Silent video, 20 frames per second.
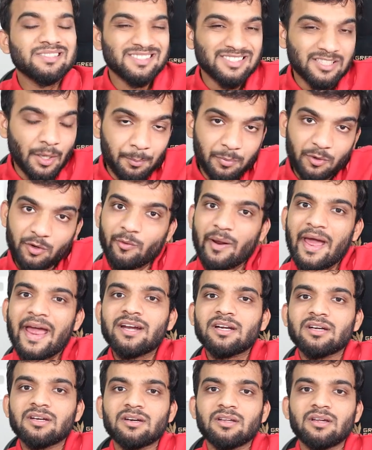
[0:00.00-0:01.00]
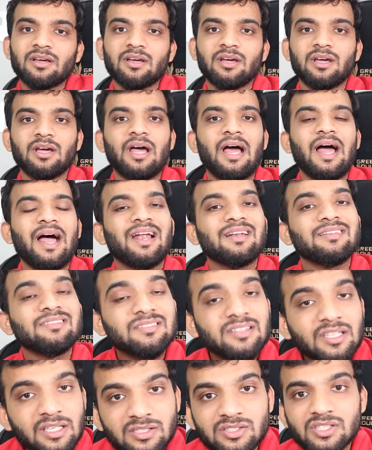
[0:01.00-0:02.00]
subtract,
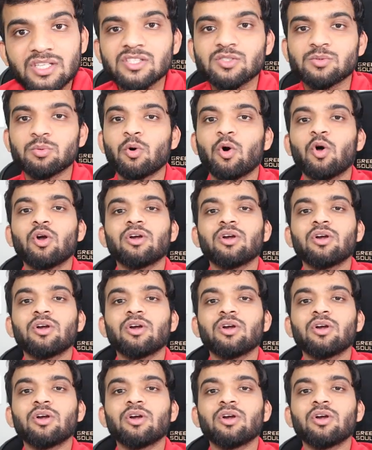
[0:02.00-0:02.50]
and this is